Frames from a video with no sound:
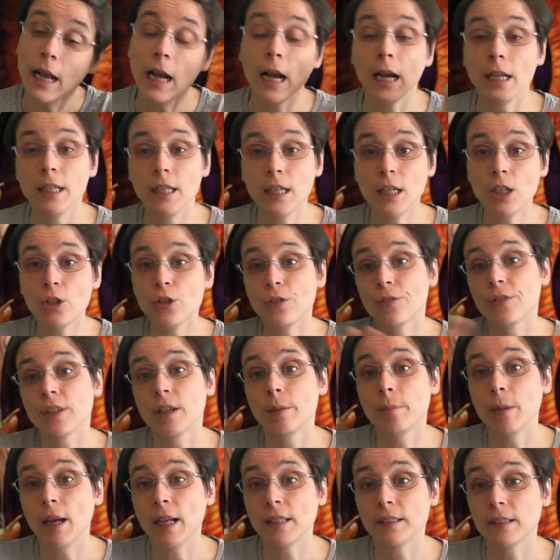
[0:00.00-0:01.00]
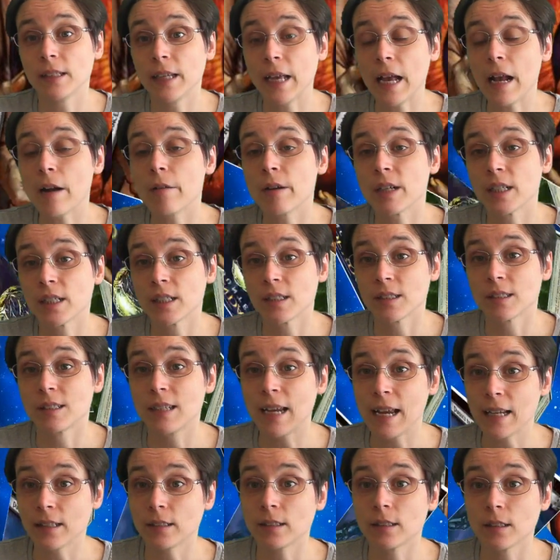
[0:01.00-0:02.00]
And each of them has a character
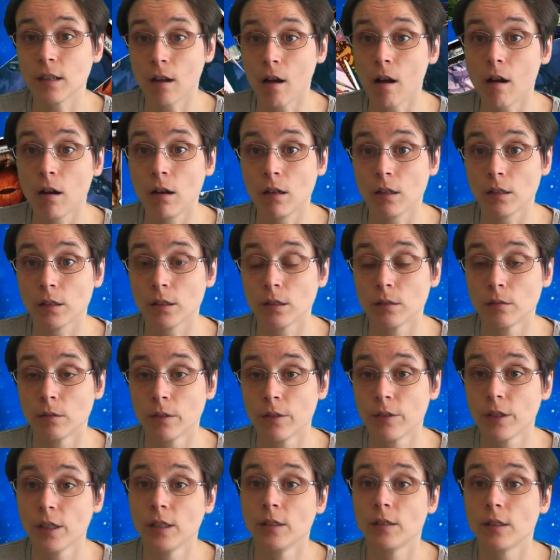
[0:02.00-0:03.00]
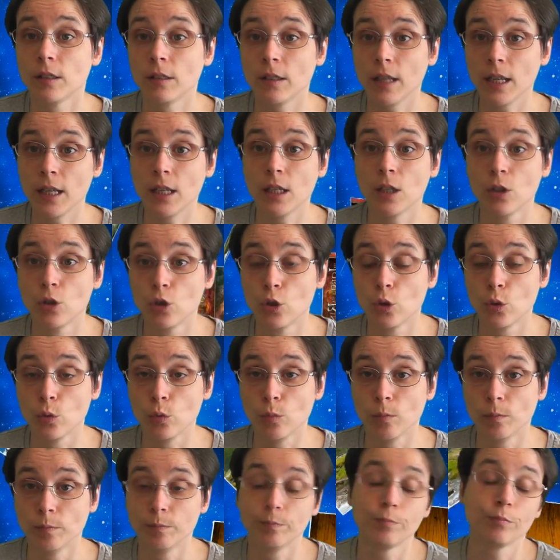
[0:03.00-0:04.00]
stats card, things that they can
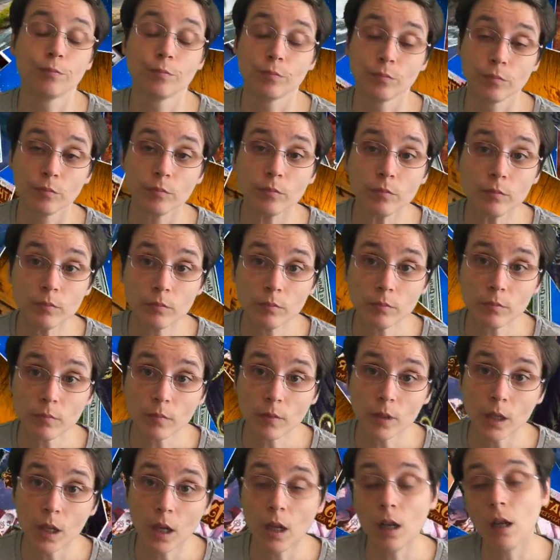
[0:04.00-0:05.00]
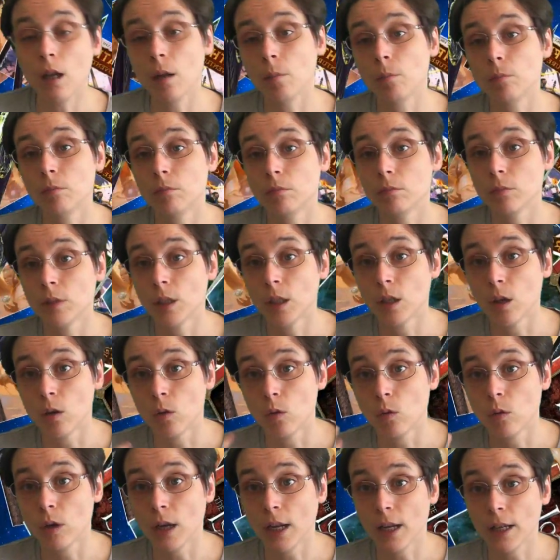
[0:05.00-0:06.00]
do. And you
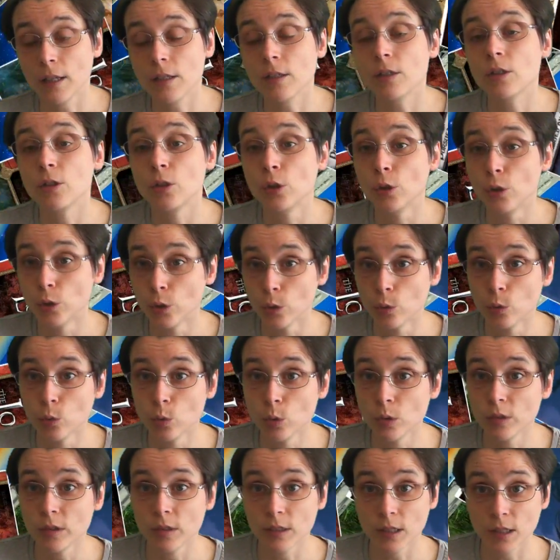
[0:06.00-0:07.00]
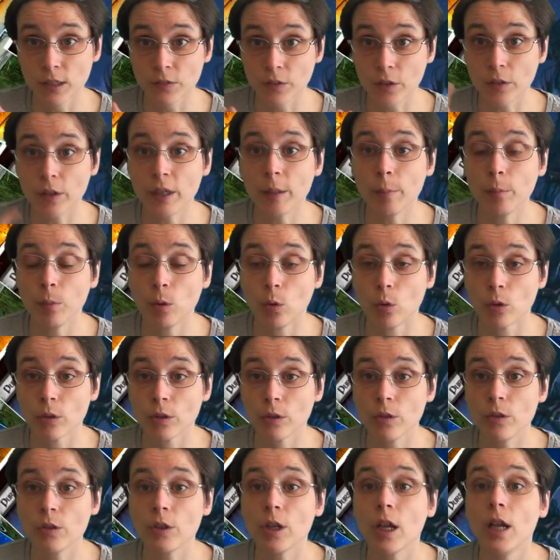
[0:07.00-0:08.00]
use, and that's very
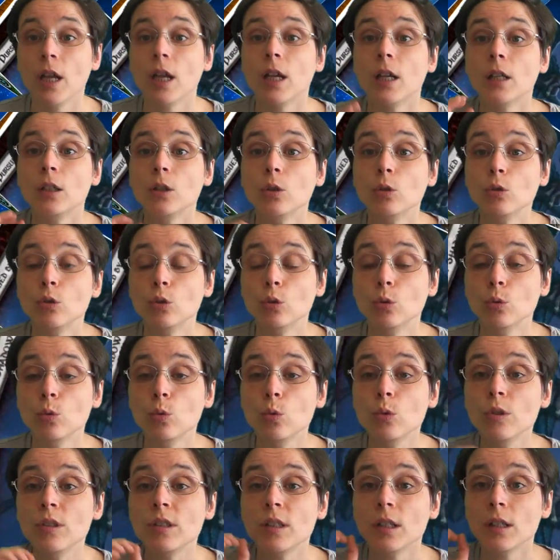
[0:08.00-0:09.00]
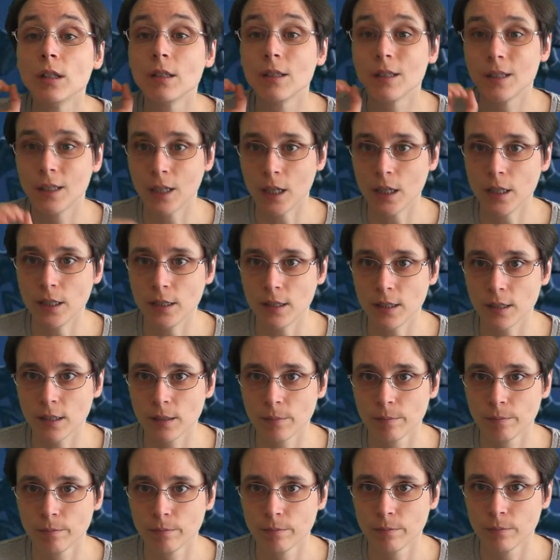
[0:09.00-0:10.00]
important, you use
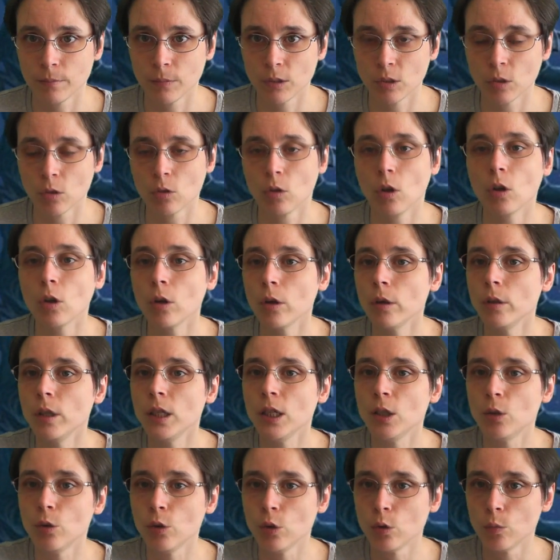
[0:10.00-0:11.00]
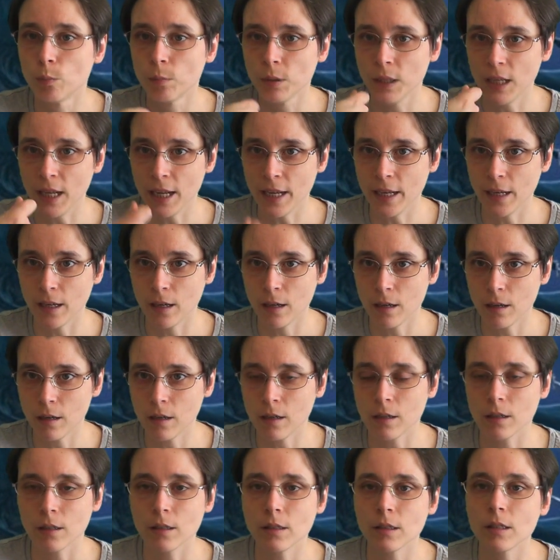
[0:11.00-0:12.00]
dice. So not only do you play
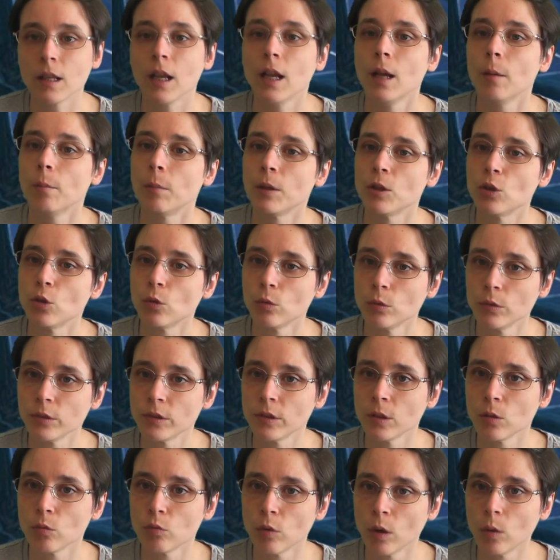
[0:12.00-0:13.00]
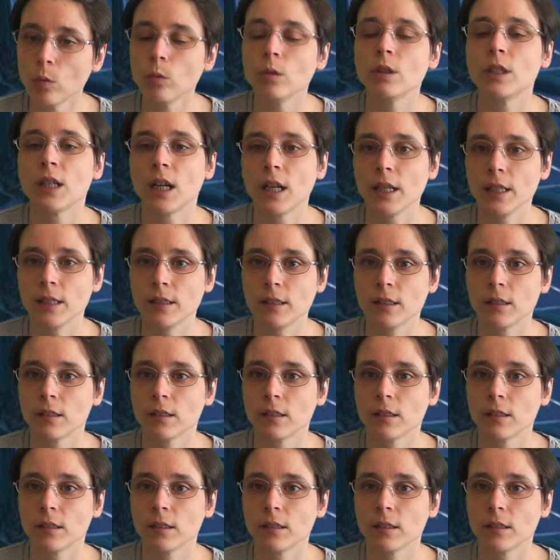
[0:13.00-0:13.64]
cards, but you also roll dice.